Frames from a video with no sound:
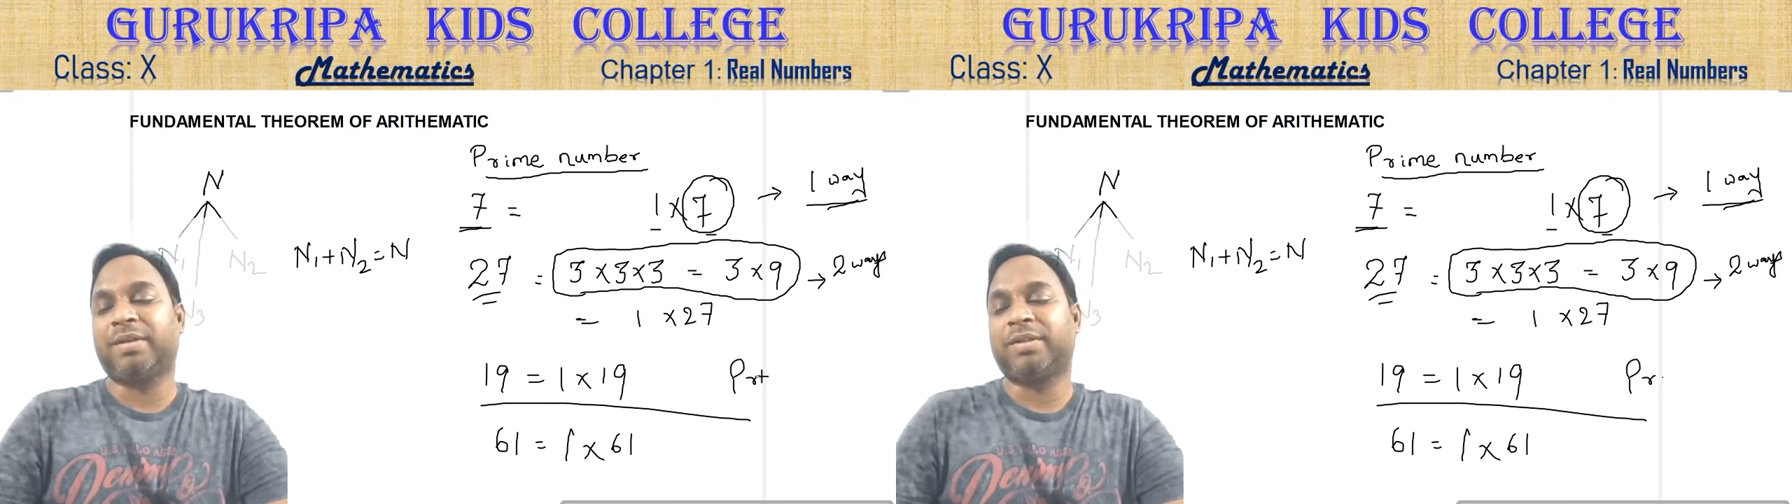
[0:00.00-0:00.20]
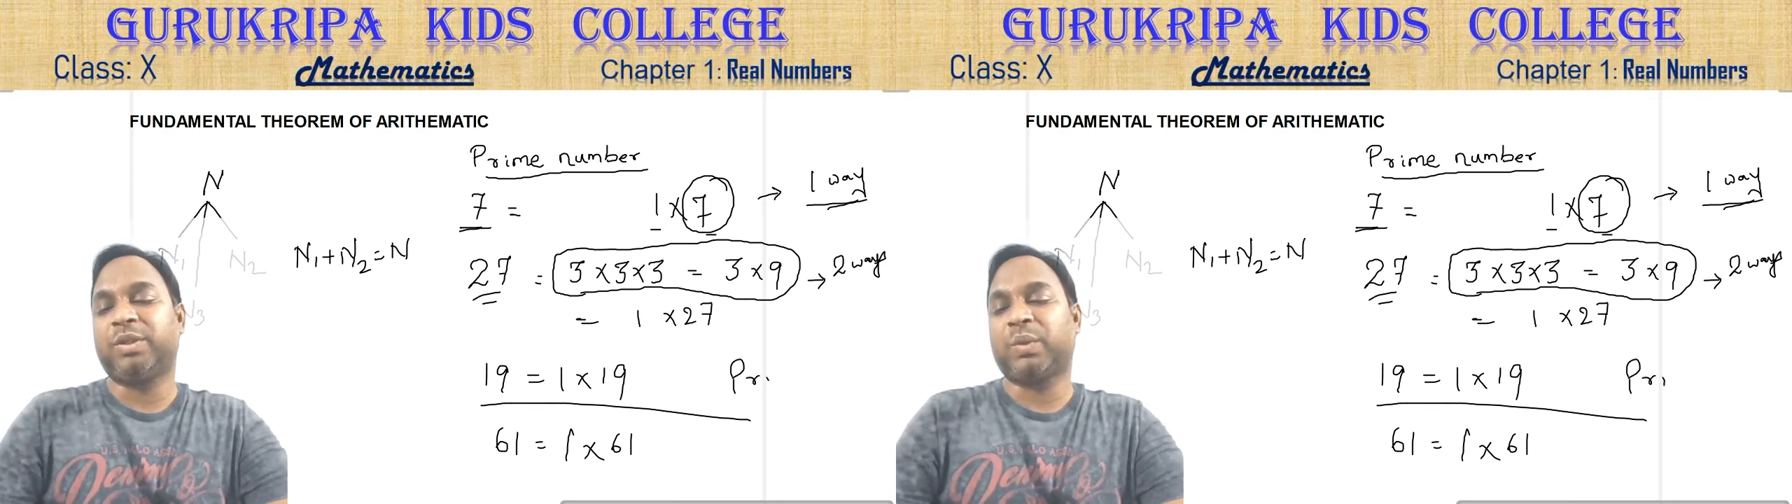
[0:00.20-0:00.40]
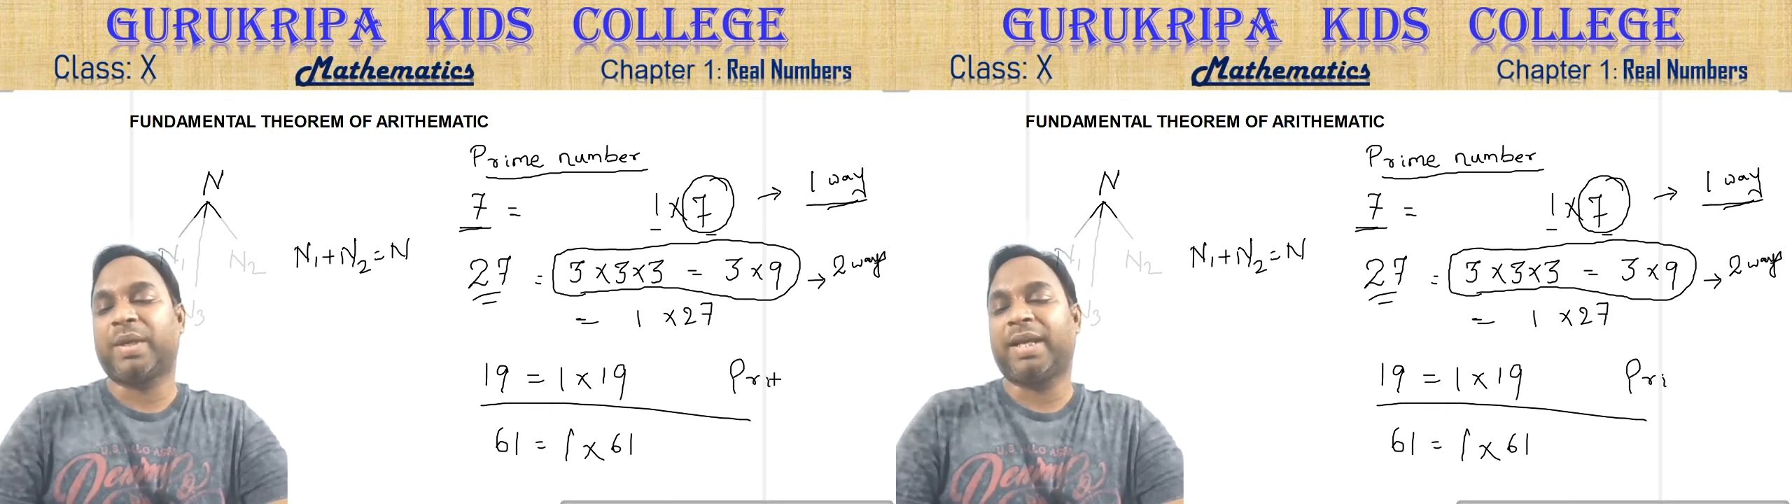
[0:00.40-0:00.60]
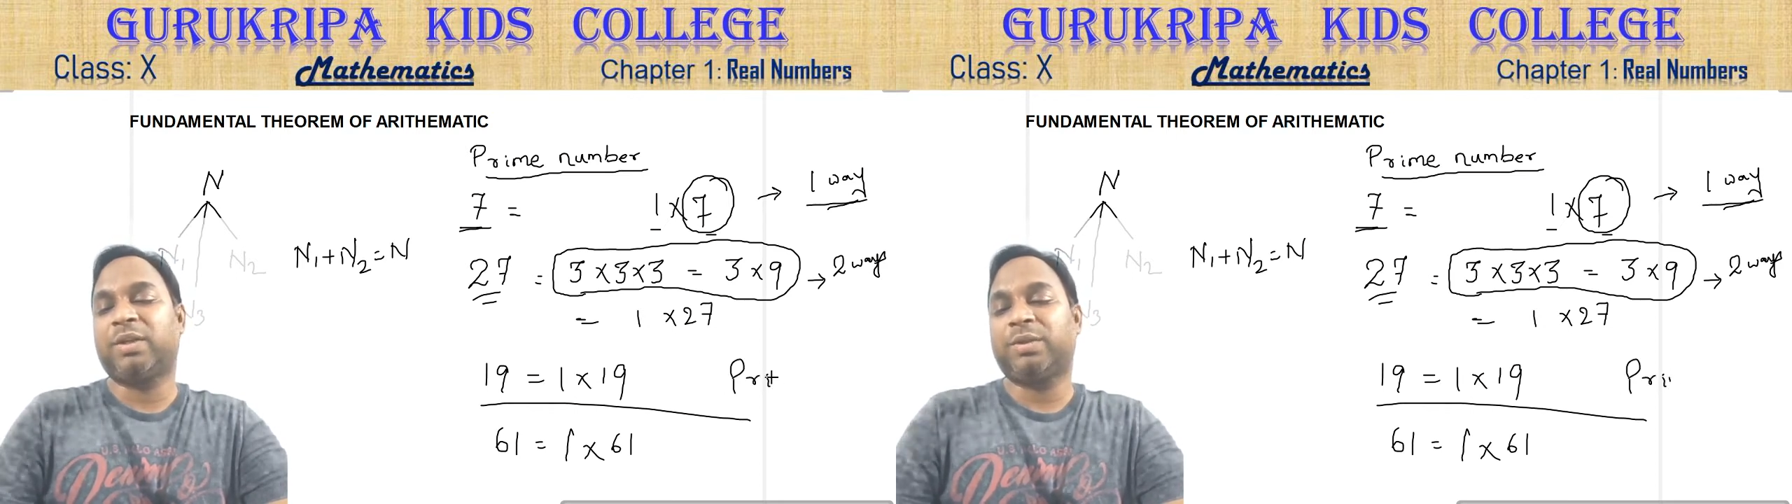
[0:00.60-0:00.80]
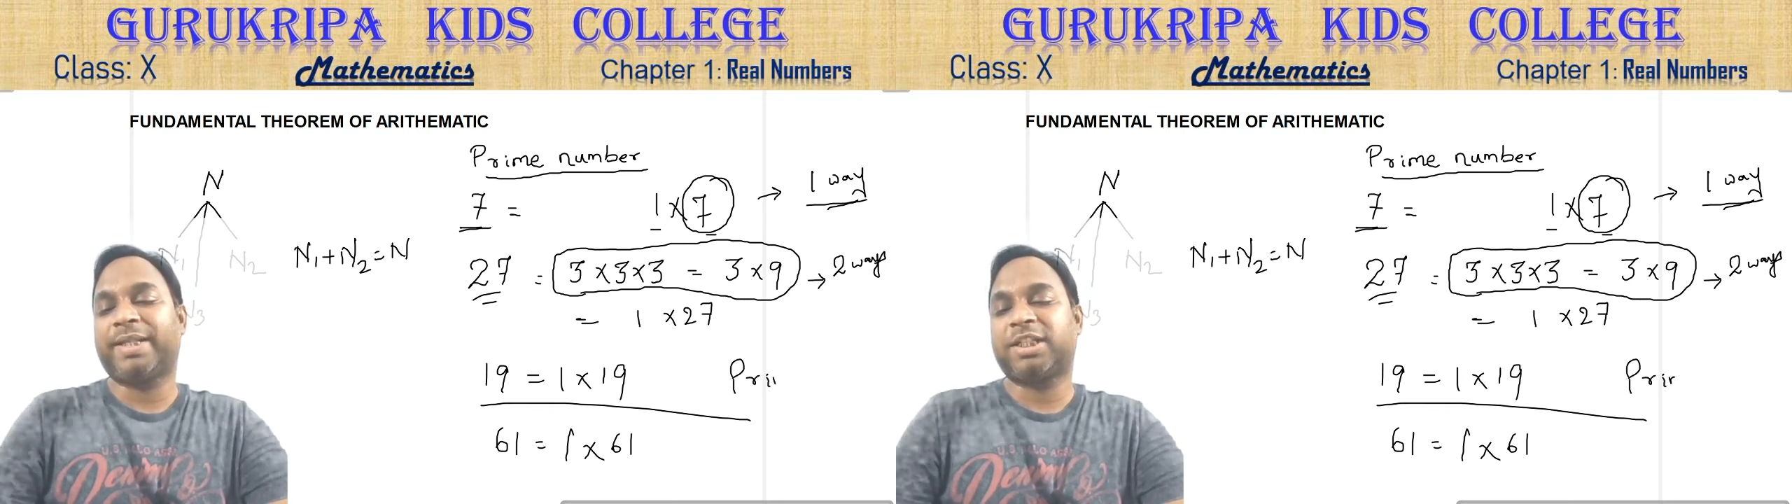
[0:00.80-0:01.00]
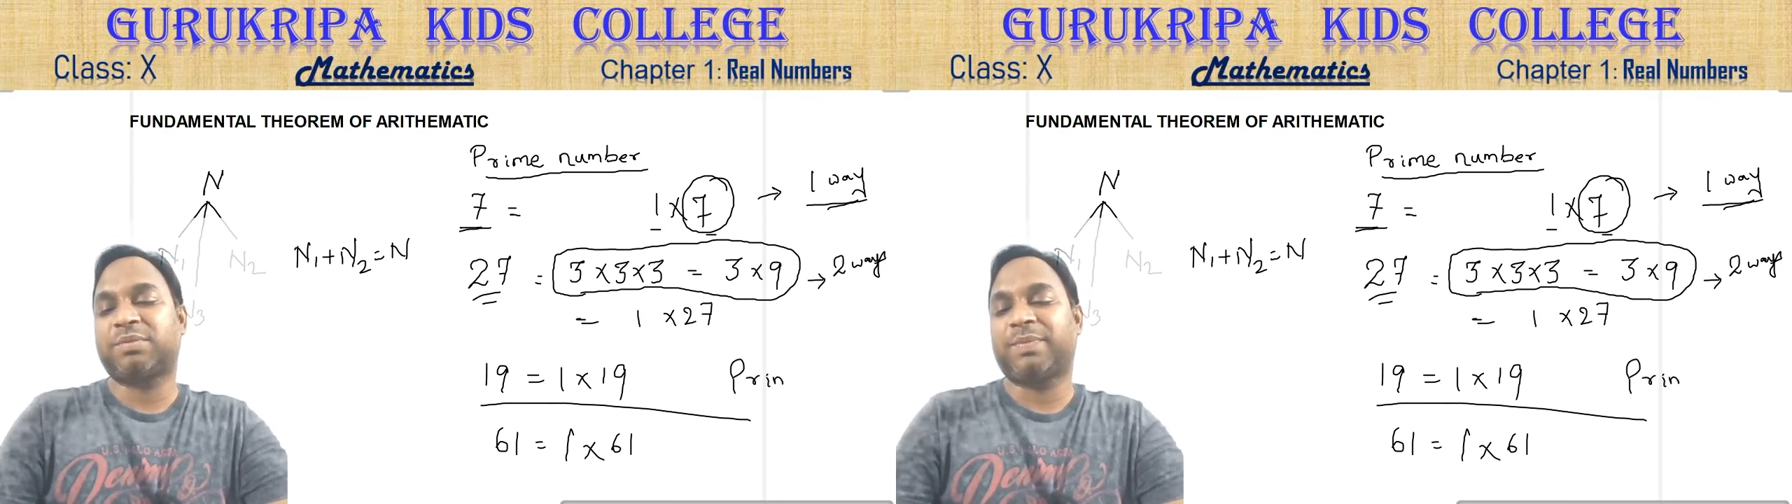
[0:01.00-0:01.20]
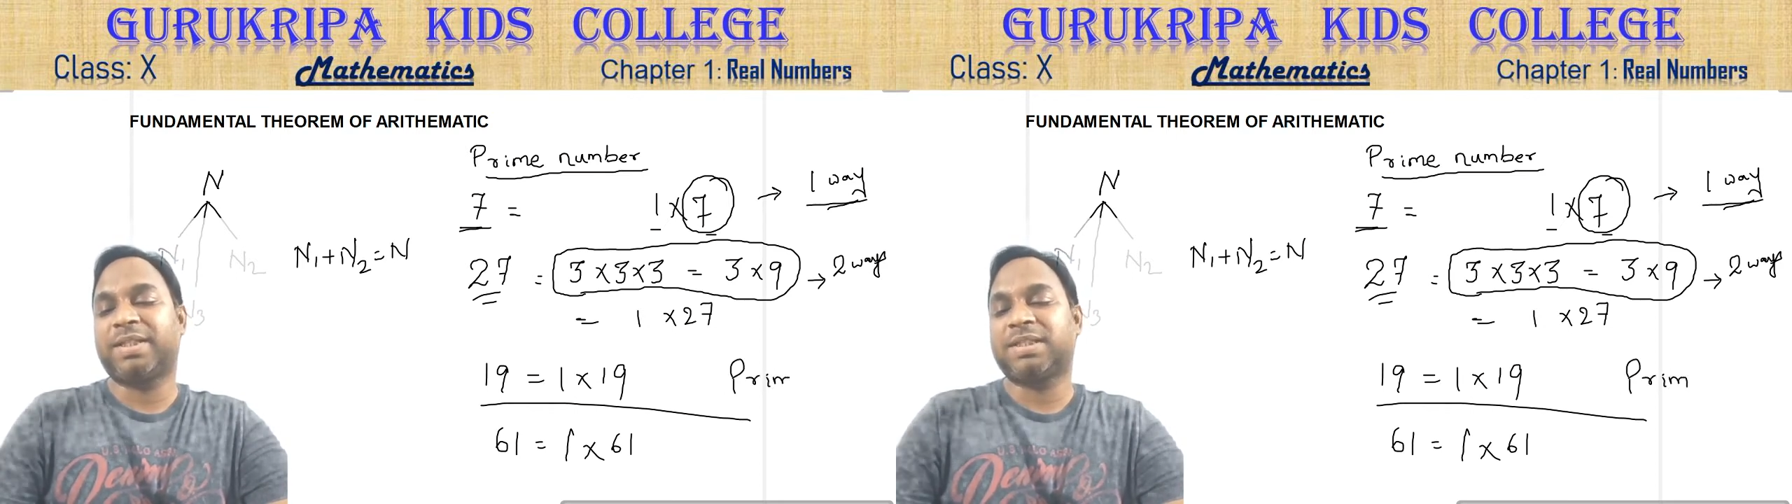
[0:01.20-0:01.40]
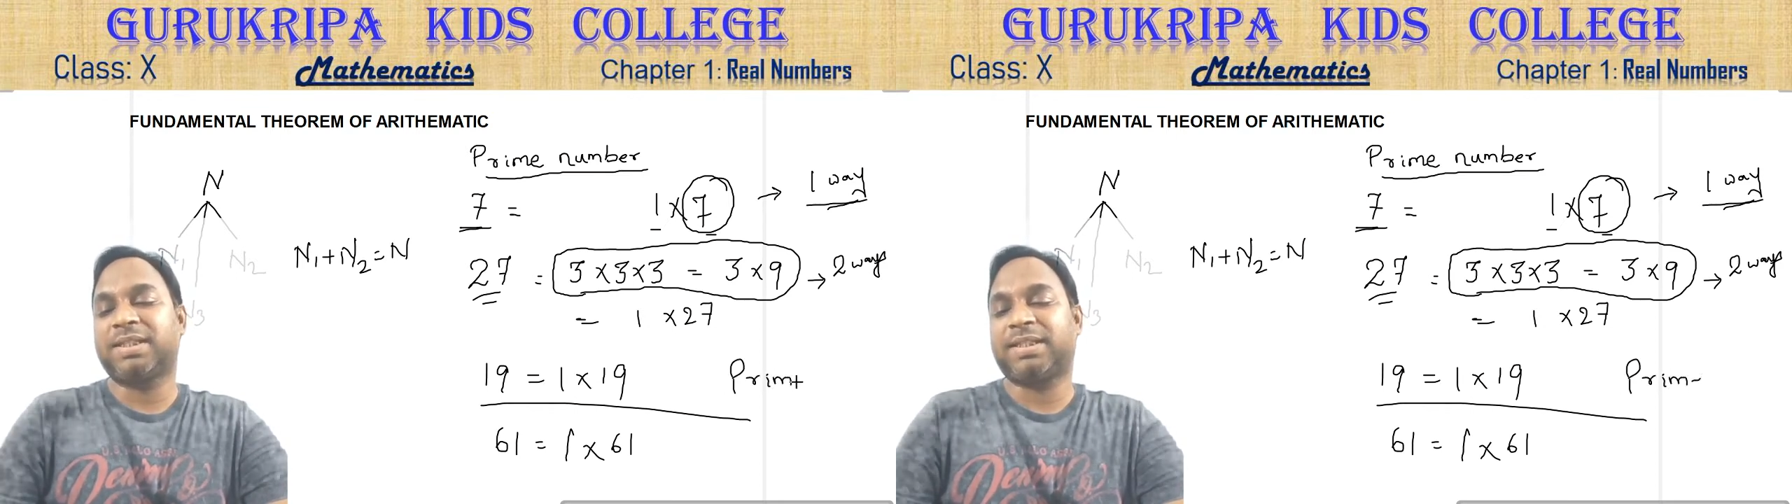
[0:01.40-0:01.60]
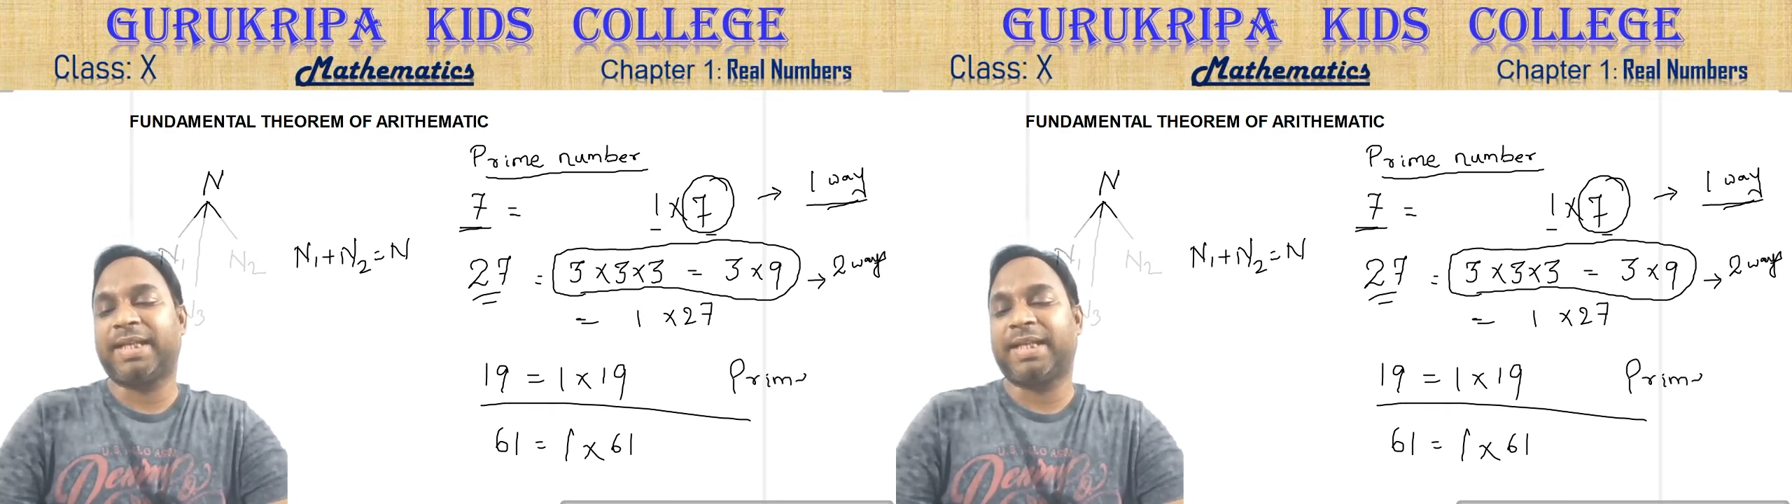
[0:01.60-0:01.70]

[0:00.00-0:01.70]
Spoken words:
You cannot express it